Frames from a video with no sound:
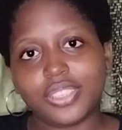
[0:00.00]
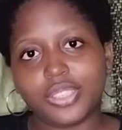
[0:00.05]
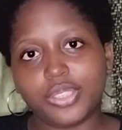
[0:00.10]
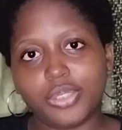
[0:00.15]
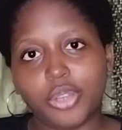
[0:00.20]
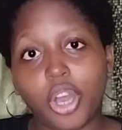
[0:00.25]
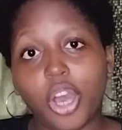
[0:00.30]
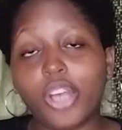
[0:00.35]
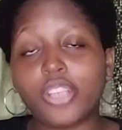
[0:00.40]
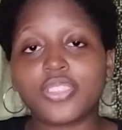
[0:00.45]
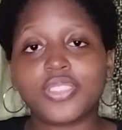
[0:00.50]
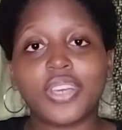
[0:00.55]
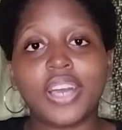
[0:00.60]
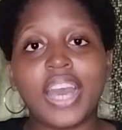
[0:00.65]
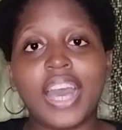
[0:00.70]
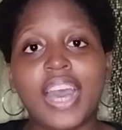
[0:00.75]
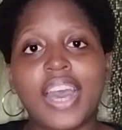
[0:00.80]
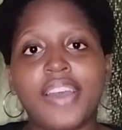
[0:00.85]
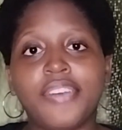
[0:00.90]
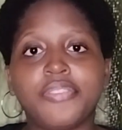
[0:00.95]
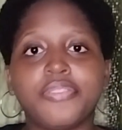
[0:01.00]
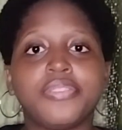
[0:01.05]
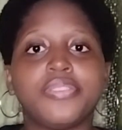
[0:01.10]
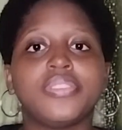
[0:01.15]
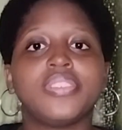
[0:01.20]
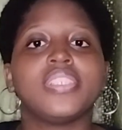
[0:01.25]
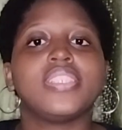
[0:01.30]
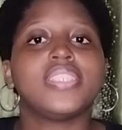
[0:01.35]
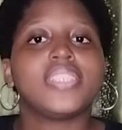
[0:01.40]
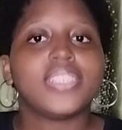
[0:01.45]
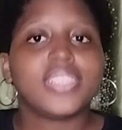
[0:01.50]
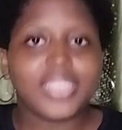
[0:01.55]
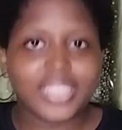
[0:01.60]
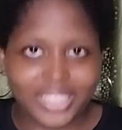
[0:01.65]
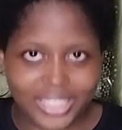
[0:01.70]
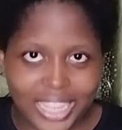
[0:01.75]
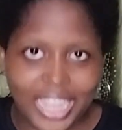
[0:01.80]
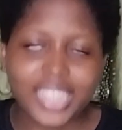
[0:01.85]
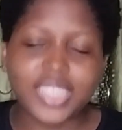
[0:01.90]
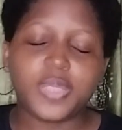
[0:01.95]
you also have
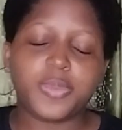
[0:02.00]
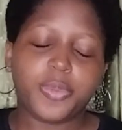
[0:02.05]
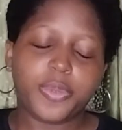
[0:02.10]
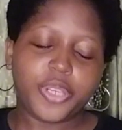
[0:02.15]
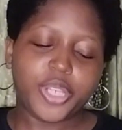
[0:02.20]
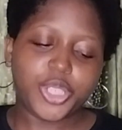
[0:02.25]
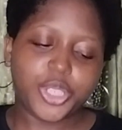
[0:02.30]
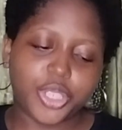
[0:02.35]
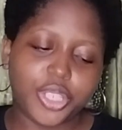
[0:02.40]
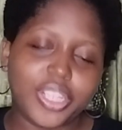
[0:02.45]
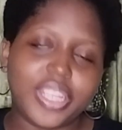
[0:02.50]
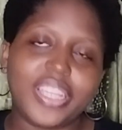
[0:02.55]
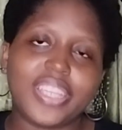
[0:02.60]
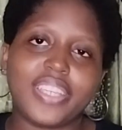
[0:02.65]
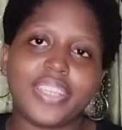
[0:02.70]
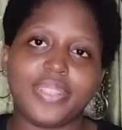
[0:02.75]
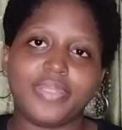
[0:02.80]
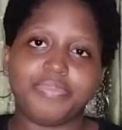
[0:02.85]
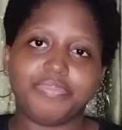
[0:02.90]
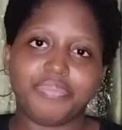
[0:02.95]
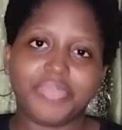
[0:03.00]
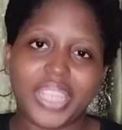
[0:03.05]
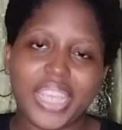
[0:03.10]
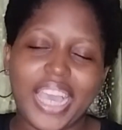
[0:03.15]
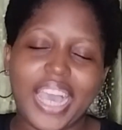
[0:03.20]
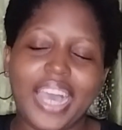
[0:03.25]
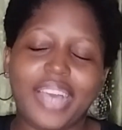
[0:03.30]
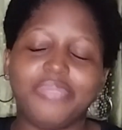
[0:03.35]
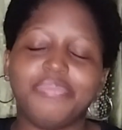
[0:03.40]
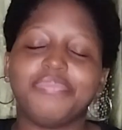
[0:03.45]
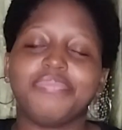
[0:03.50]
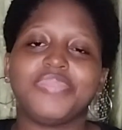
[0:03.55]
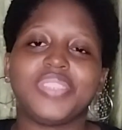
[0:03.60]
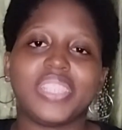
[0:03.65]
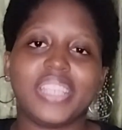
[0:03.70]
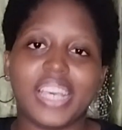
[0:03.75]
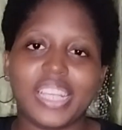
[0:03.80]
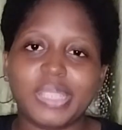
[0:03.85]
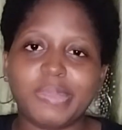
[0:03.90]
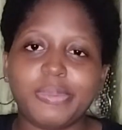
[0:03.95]
Yarnspiration again. Yeah,
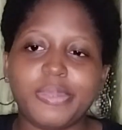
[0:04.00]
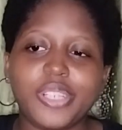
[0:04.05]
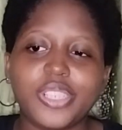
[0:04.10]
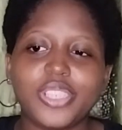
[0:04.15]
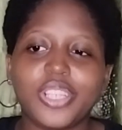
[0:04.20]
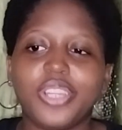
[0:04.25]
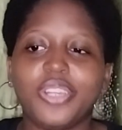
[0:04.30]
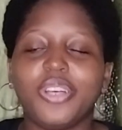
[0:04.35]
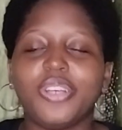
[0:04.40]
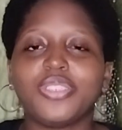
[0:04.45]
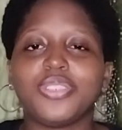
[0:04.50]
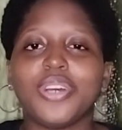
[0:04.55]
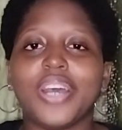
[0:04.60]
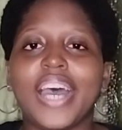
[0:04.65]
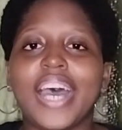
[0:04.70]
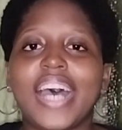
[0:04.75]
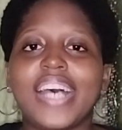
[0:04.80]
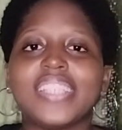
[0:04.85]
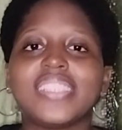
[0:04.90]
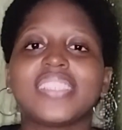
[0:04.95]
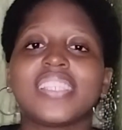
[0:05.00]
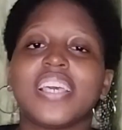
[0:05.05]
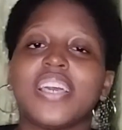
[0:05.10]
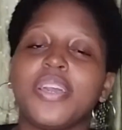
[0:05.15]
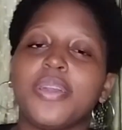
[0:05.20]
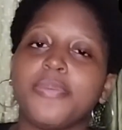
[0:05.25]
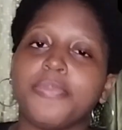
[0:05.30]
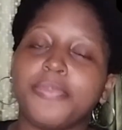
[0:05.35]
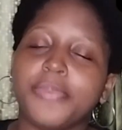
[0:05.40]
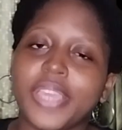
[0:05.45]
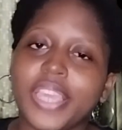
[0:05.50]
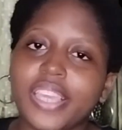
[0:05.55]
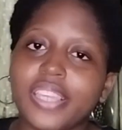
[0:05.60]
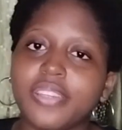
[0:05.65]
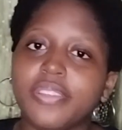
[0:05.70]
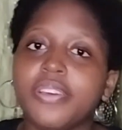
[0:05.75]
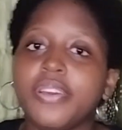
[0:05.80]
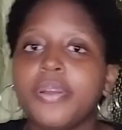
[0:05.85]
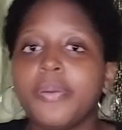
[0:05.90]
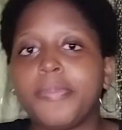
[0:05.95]
Yarnspiration also has
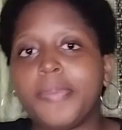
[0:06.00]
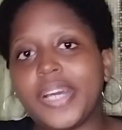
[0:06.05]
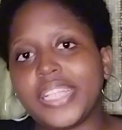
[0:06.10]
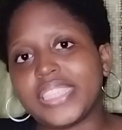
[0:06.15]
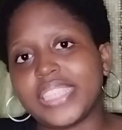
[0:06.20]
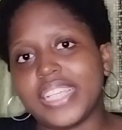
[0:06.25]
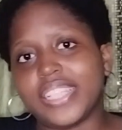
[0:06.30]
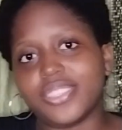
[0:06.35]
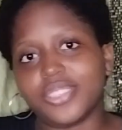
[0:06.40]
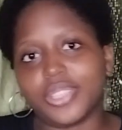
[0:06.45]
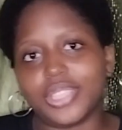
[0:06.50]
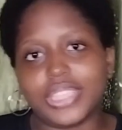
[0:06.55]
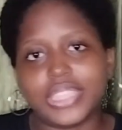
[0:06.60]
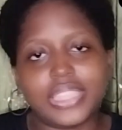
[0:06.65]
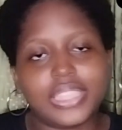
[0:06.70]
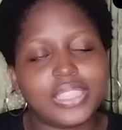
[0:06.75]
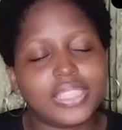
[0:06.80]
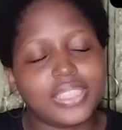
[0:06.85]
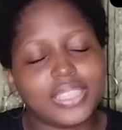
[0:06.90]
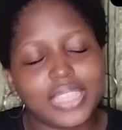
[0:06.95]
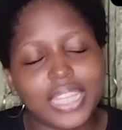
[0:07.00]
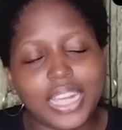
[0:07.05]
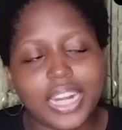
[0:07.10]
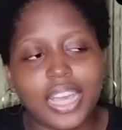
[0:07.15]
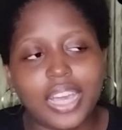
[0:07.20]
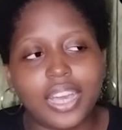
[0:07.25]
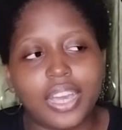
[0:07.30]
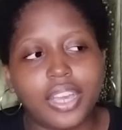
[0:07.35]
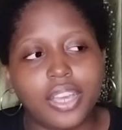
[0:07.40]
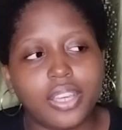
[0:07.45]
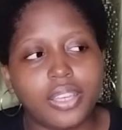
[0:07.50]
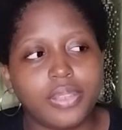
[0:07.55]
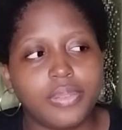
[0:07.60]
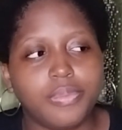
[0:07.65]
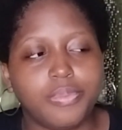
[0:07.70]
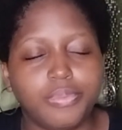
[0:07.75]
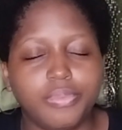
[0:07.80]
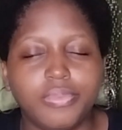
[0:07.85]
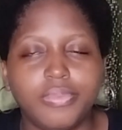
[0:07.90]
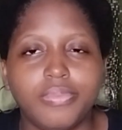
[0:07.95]
paid patterns on it that are,
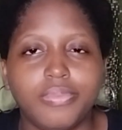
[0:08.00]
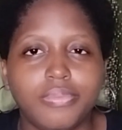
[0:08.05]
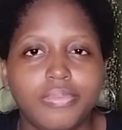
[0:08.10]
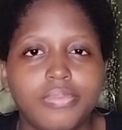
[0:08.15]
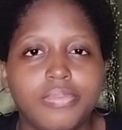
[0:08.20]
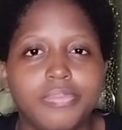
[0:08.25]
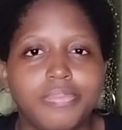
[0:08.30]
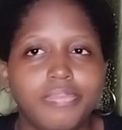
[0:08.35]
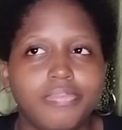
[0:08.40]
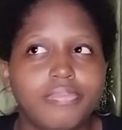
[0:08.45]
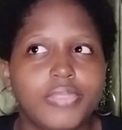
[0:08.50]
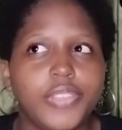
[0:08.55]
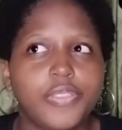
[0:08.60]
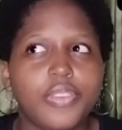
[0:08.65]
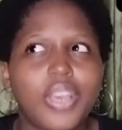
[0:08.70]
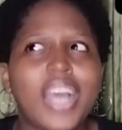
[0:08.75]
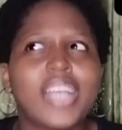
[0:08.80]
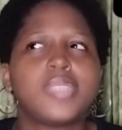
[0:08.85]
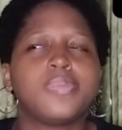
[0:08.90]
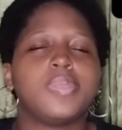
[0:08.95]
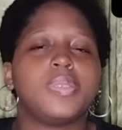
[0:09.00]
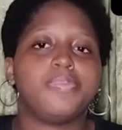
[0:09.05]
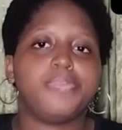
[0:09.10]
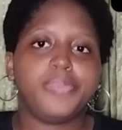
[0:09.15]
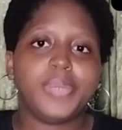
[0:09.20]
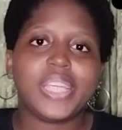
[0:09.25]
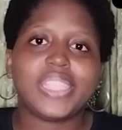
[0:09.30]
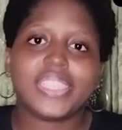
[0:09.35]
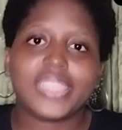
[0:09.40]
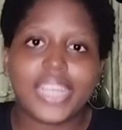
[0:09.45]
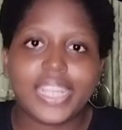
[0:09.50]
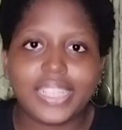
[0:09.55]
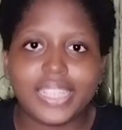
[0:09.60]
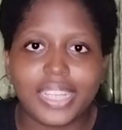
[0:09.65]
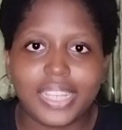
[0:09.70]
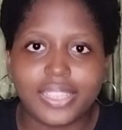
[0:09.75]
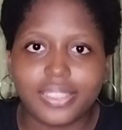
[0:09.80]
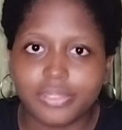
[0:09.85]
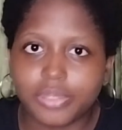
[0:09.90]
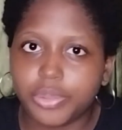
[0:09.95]
if you ask me, better
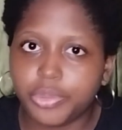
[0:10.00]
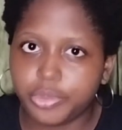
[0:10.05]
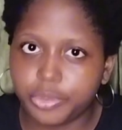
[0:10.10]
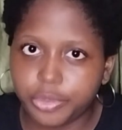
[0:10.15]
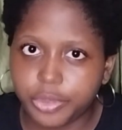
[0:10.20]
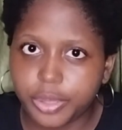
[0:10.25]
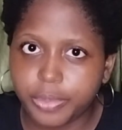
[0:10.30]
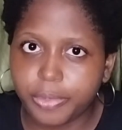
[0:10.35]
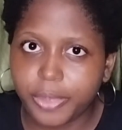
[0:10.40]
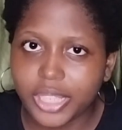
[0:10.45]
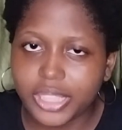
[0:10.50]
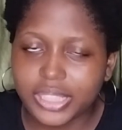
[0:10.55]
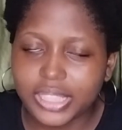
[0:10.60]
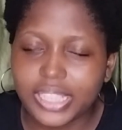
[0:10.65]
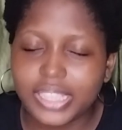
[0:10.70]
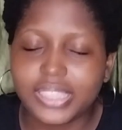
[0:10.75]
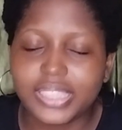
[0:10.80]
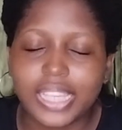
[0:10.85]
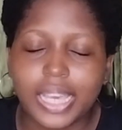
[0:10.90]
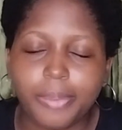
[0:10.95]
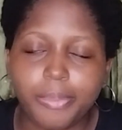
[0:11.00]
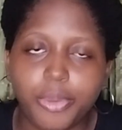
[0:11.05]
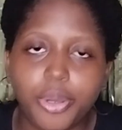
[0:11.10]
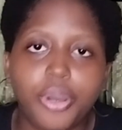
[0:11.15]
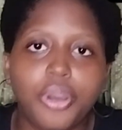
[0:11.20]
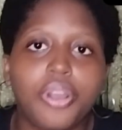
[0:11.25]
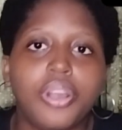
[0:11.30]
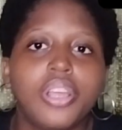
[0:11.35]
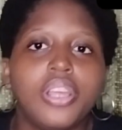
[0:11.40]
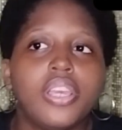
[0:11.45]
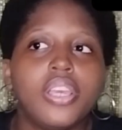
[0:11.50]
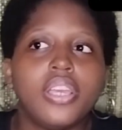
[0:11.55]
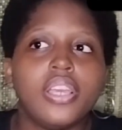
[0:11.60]
than the free patterns. They are more